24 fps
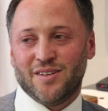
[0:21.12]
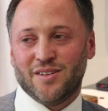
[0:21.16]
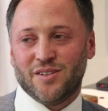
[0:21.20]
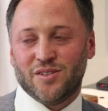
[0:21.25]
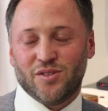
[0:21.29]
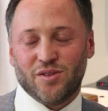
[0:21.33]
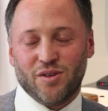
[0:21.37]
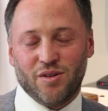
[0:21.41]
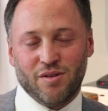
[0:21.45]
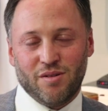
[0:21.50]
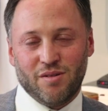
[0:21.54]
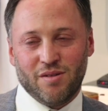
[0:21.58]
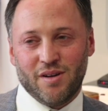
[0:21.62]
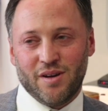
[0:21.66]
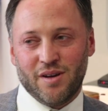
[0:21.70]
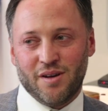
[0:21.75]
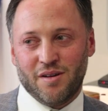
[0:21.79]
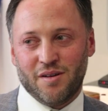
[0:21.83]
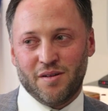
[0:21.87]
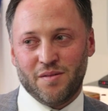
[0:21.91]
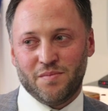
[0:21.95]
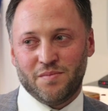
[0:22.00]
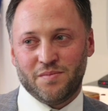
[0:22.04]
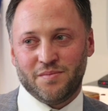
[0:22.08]
So
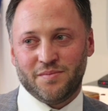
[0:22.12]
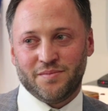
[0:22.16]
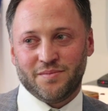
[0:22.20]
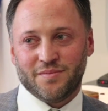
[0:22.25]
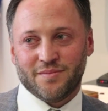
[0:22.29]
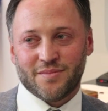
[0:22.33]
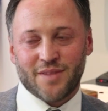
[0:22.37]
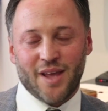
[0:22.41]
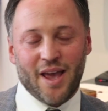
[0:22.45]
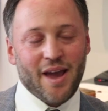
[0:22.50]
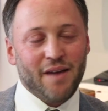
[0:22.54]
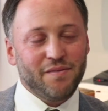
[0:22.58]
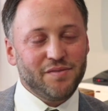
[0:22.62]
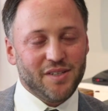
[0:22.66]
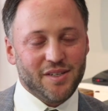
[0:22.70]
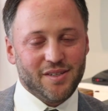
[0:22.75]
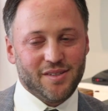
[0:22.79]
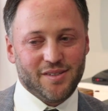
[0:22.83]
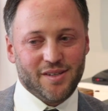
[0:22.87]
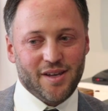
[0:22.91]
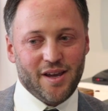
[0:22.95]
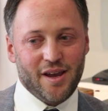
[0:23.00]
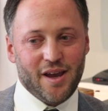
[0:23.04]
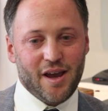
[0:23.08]
I have to
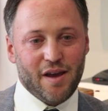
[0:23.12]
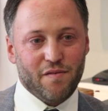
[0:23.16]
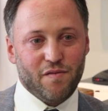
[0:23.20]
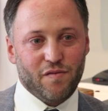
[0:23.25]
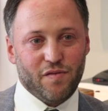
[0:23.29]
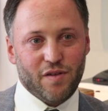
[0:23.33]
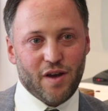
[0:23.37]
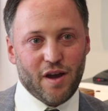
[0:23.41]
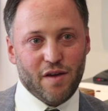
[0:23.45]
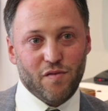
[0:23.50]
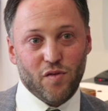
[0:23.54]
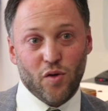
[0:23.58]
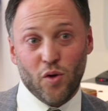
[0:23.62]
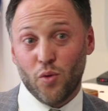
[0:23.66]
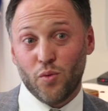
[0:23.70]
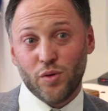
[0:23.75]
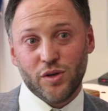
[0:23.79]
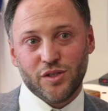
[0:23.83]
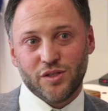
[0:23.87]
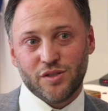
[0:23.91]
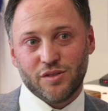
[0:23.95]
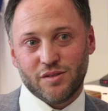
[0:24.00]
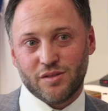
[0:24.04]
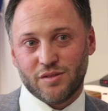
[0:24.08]
say I've
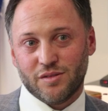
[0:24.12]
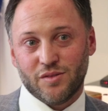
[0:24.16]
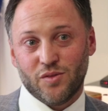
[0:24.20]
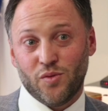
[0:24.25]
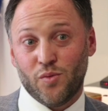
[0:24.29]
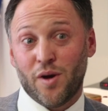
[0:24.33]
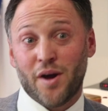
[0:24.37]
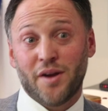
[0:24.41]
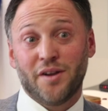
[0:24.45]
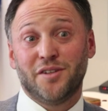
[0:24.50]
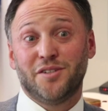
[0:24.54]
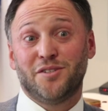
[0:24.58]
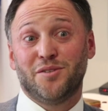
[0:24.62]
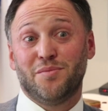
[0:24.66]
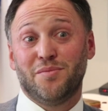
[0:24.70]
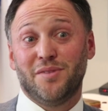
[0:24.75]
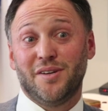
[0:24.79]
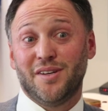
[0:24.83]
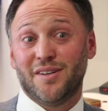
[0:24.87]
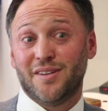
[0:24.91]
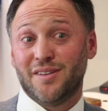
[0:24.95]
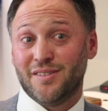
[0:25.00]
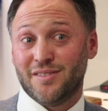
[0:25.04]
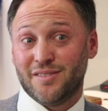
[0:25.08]
always wanted to
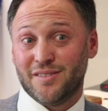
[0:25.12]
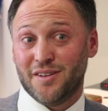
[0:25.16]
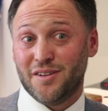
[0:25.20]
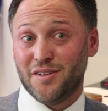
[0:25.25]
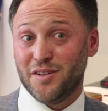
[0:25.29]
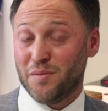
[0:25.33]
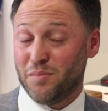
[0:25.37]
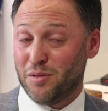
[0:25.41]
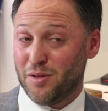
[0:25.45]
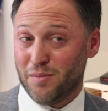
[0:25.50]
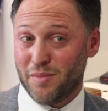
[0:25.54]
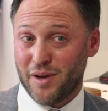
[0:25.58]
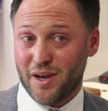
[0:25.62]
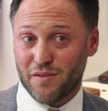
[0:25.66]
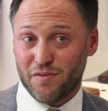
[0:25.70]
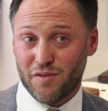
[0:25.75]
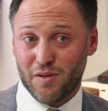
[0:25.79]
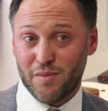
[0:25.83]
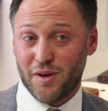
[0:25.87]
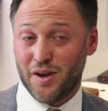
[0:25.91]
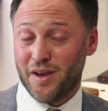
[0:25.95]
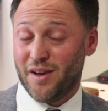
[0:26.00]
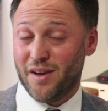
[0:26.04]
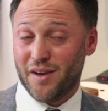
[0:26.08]
be a diplomat
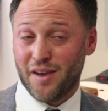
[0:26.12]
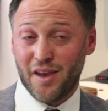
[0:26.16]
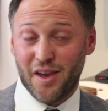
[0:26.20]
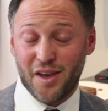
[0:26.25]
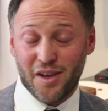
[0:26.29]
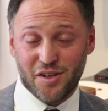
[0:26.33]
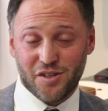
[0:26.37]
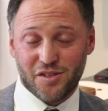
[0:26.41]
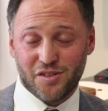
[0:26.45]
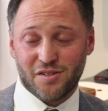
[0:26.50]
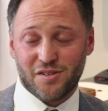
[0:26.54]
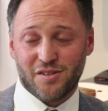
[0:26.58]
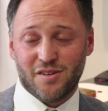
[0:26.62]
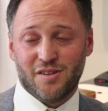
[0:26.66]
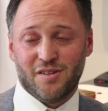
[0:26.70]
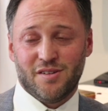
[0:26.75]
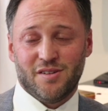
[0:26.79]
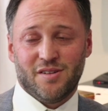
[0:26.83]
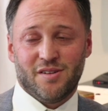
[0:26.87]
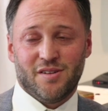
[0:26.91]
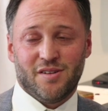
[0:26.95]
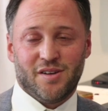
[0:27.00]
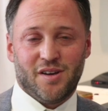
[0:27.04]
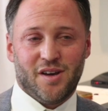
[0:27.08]
from a young age.
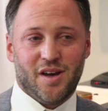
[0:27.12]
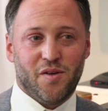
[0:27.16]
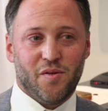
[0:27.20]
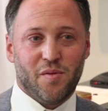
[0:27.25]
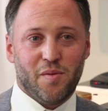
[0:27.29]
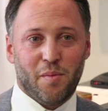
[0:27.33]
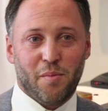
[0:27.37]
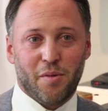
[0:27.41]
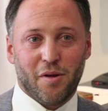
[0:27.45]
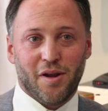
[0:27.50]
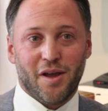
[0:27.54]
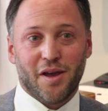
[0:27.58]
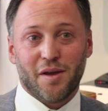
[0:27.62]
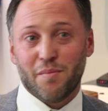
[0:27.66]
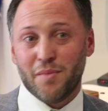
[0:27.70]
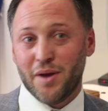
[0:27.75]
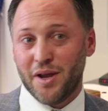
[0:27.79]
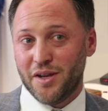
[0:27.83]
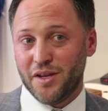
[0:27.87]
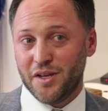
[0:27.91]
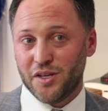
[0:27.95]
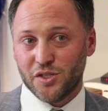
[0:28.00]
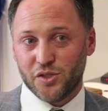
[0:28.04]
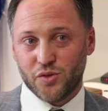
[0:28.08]
I remember, like
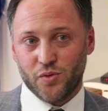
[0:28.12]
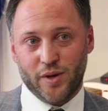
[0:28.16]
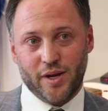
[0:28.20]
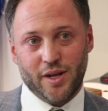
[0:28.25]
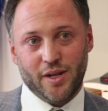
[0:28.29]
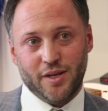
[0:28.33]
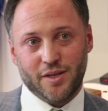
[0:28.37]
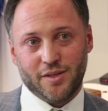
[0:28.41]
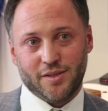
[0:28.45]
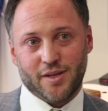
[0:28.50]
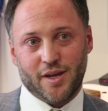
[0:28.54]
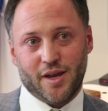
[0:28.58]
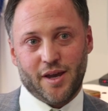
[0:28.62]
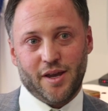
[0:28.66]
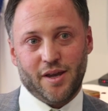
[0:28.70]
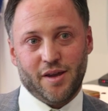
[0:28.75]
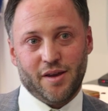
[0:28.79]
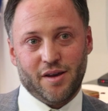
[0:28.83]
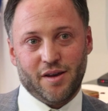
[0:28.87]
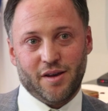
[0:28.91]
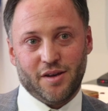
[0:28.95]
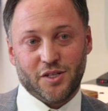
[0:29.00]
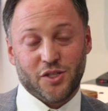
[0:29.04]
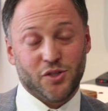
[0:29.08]
many Israelis,
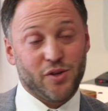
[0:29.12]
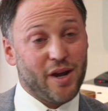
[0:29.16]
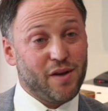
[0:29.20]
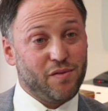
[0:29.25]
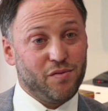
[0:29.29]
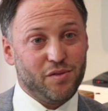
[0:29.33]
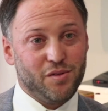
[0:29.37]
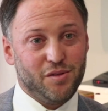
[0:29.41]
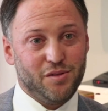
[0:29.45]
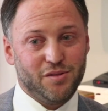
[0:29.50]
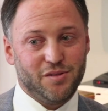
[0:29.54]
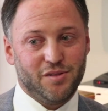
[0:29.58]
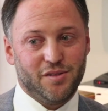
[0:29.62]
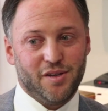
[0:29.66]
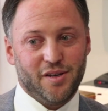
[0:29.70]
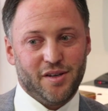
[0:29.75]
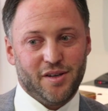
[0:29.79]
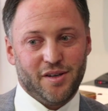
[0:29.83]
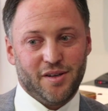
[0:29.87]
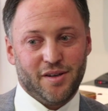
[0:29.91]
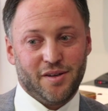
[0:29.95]
I traveled